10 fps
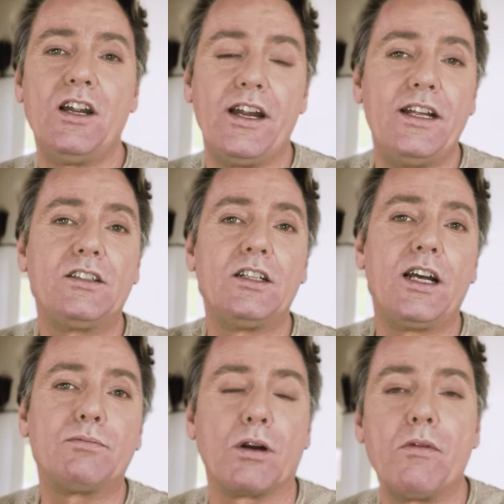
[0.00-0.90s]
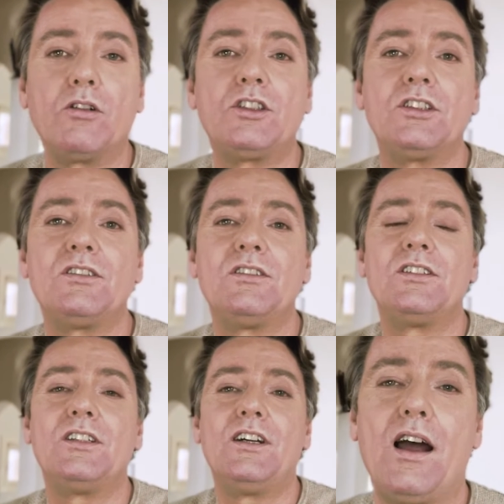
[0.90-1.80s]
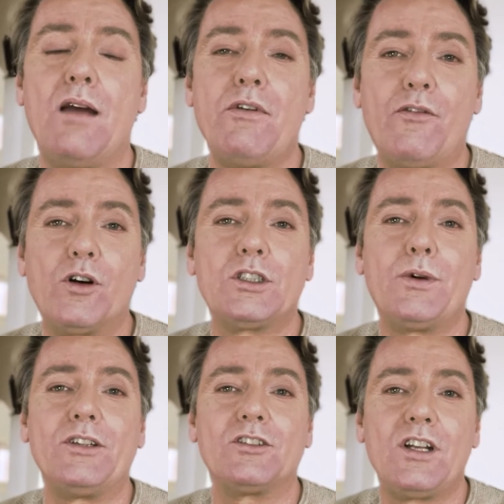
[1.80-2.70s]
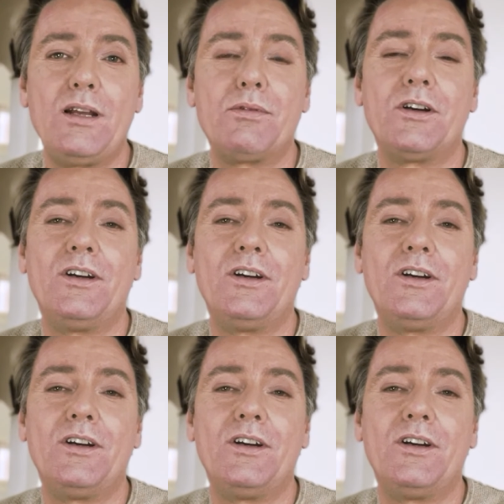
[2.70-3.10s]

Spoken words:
internet, promotion. And before she went to sleep,